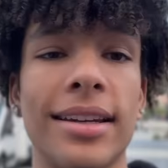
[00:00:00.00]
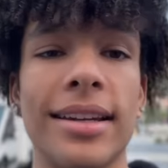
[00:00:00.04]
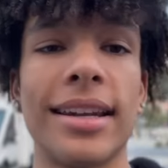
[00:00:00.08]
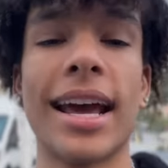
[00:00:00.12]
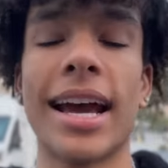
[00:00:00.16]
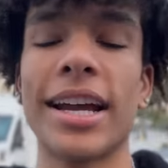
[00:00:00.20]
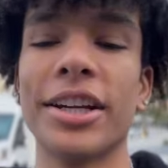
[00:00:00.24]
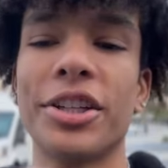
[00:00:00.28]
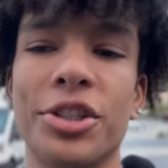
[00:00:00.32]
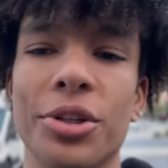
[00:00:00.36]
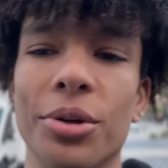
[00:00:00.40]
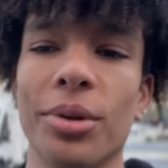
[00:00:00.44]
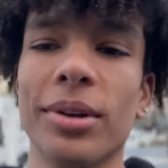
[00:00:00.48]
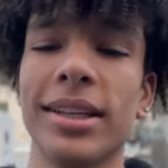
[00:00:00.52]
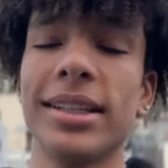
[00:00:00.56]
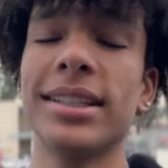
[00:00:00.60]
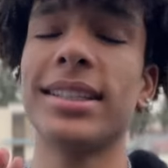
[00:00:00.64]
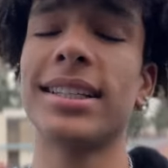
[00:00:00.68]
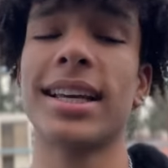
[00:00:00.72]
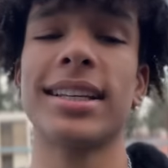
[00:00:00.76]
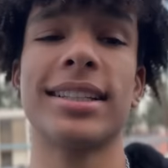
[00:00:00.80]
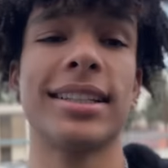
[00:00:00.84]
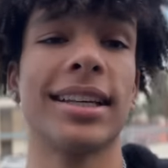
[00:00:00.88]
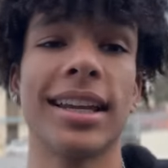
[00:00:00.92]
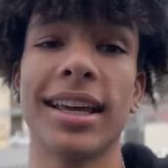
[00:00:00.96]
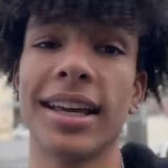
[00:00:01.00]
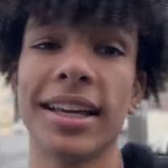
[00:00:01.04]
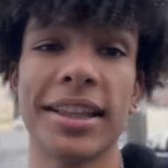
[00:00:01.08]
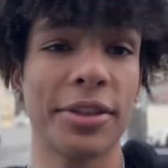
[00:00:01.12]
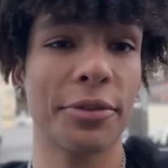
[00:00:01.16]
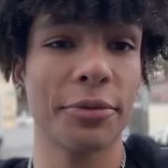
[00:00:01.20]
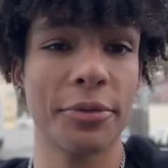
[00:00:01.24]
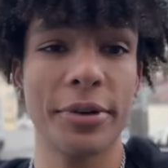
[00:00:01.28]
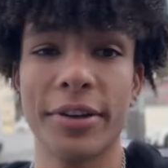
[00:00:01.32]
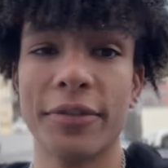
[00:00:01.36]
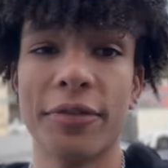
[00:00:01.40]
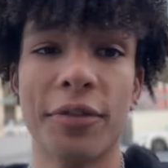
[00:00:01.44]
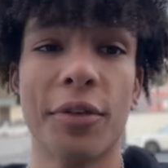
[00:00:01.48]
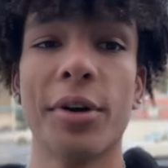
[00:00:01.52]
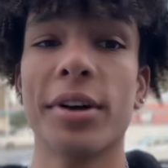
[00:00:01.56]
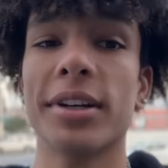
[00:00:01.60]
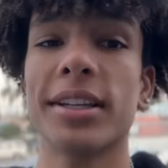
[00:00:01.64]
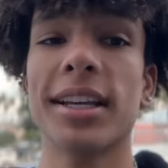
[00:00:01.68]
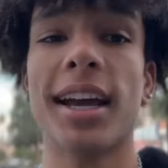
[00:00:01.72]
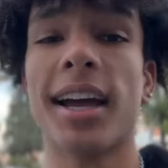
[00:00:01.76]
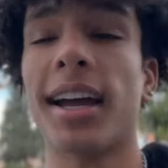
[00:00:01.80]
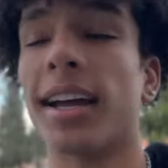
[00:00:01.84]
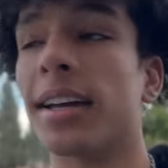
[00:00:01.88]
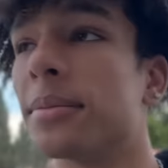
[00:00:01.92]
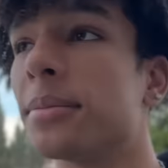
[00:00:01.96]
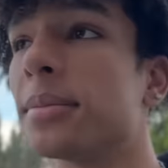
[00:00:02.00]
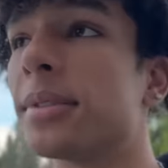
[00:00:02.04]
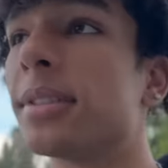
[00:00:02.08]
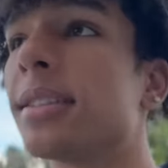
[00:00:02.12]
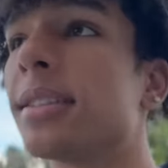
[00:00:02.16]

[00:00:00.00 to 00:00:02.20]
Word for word: that she only says it like three, four times.